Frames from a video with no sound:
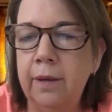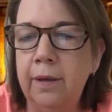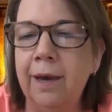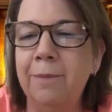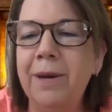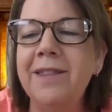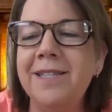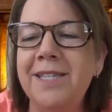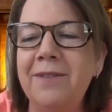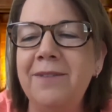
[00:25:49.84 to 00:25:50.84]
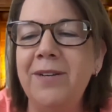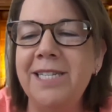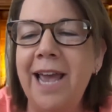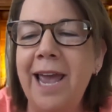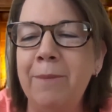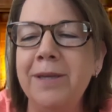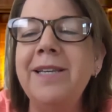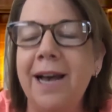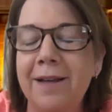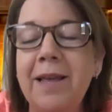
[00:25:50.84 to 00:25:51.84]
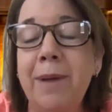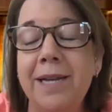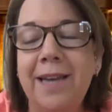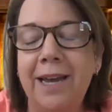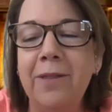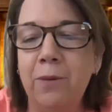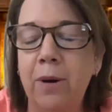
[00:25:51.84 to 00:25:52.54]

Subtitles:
But the CVTA, yeah, they might say otherwise.